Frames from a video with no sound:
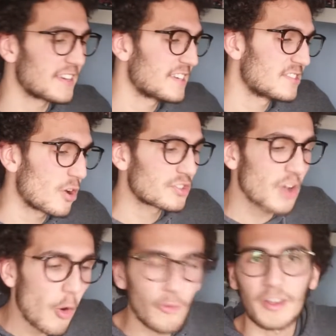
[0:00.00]
he's not
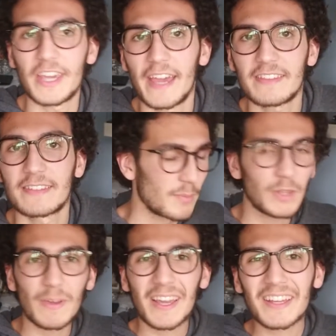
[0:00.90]
over yet.
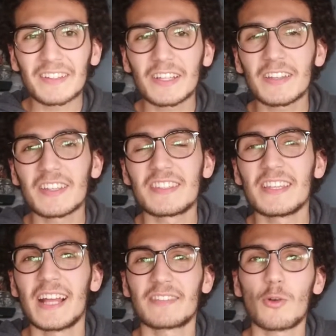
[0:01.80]
But we can clearly see that